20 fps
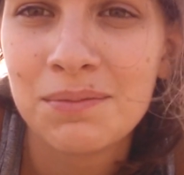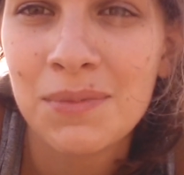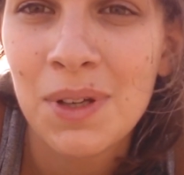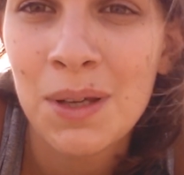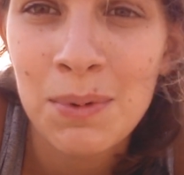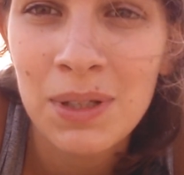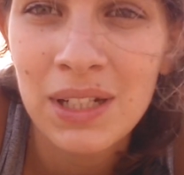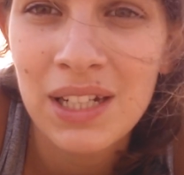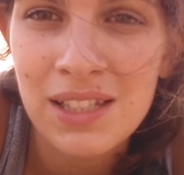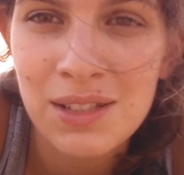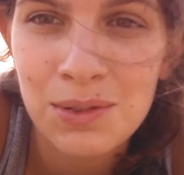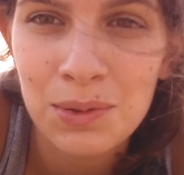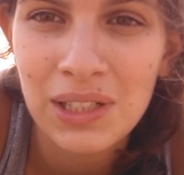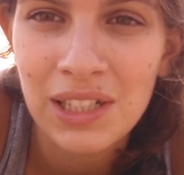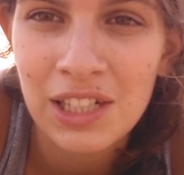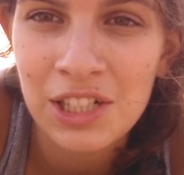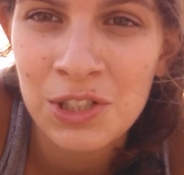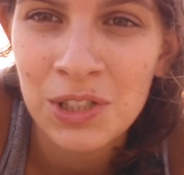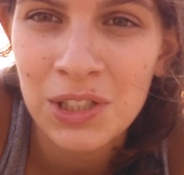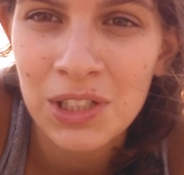maybe that's
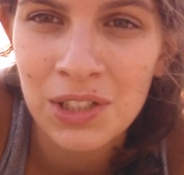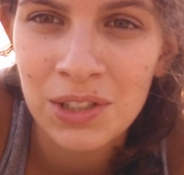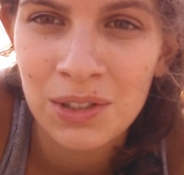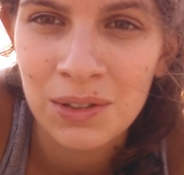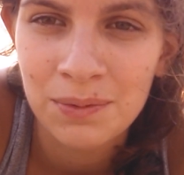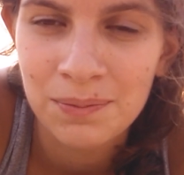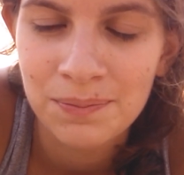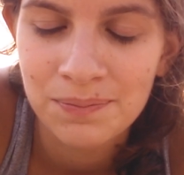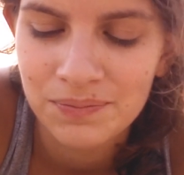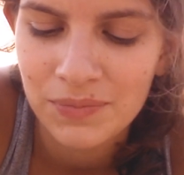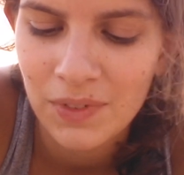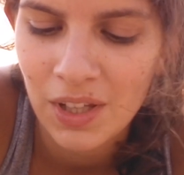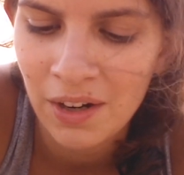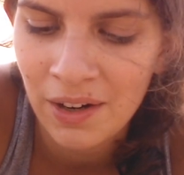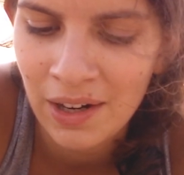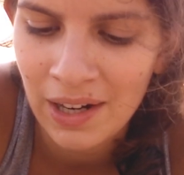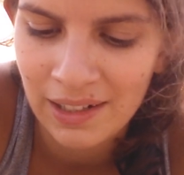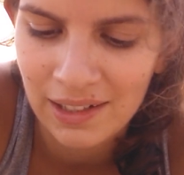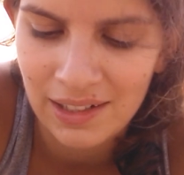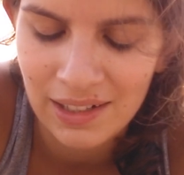what I should do.
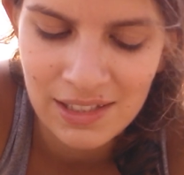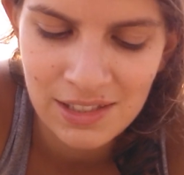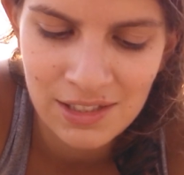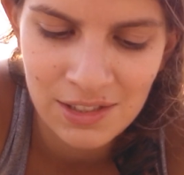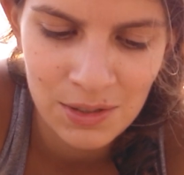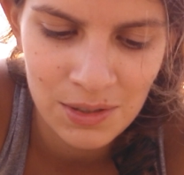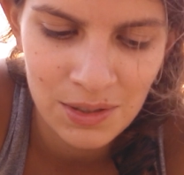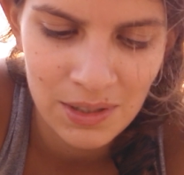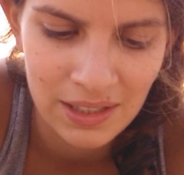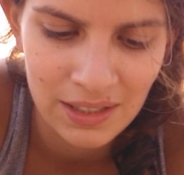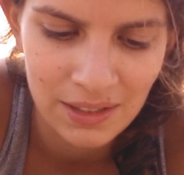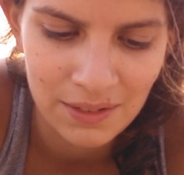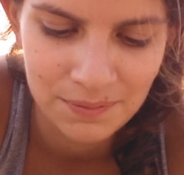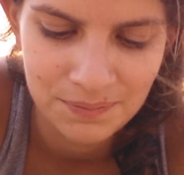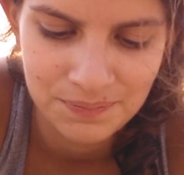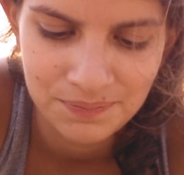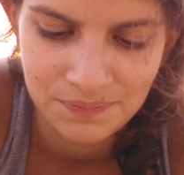Alright, let's do it.